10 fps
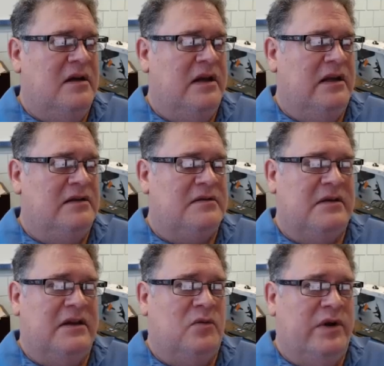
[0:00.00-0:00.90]
in
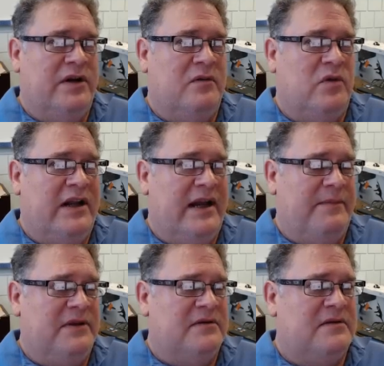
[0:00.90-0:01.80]
the winter, what
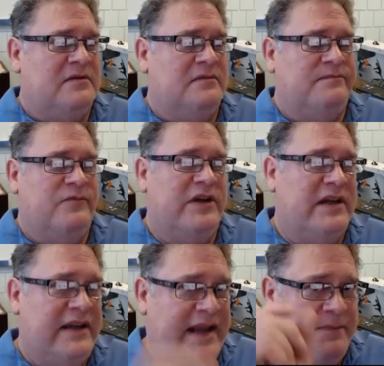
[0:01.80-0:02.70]
happens? We
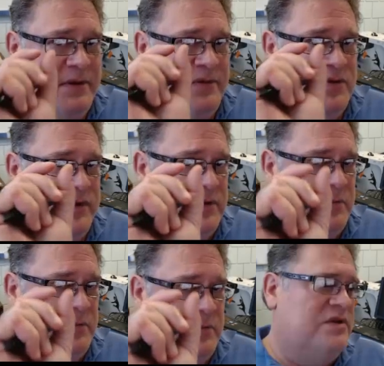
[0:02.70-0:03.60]
get gapping between the
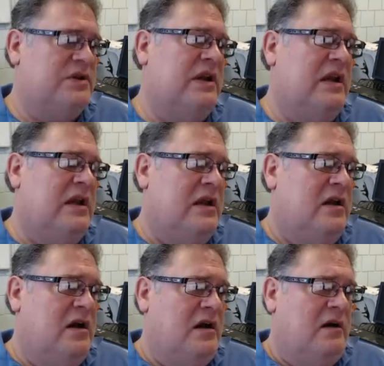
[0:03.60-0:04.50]
boards.
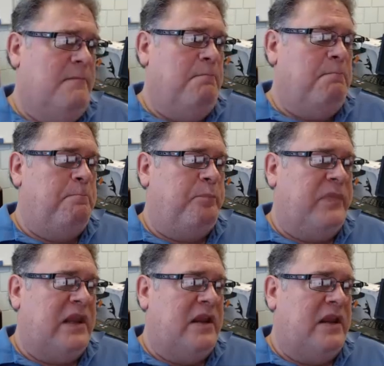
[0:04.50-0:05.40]

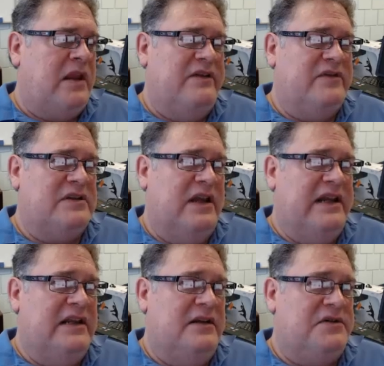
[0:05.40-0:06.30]
The stuff is
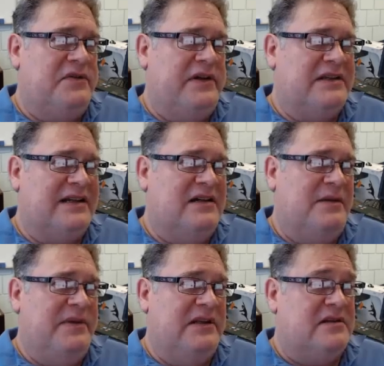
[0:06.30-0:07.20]
laid in there so it doesn't
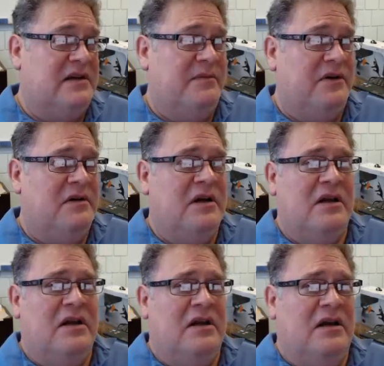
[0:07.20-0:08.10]
cup in the summer
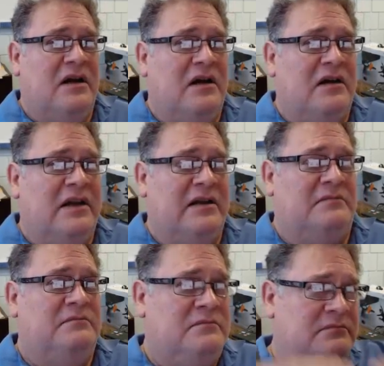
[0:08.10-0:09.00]

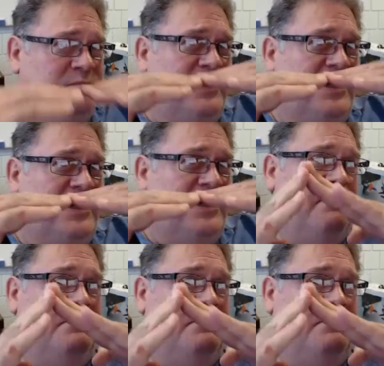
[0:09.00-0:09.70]
and bow up